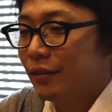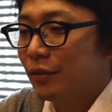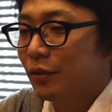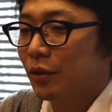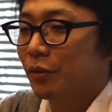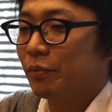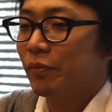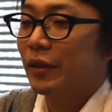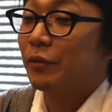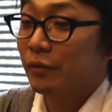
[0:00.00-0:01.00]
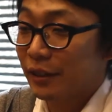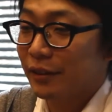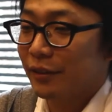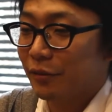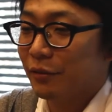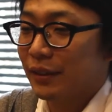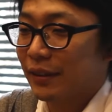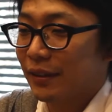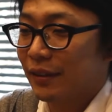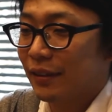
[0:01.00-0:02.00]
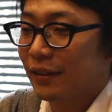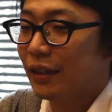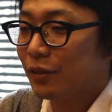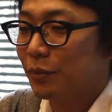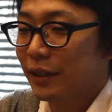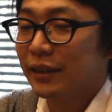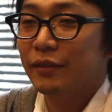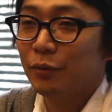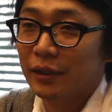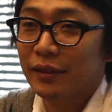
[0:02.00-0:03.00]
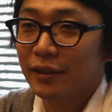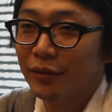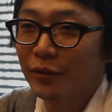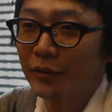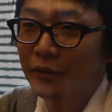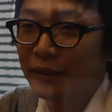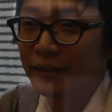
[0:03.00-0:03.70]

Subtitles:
from the original one. That's why I wanted to do it.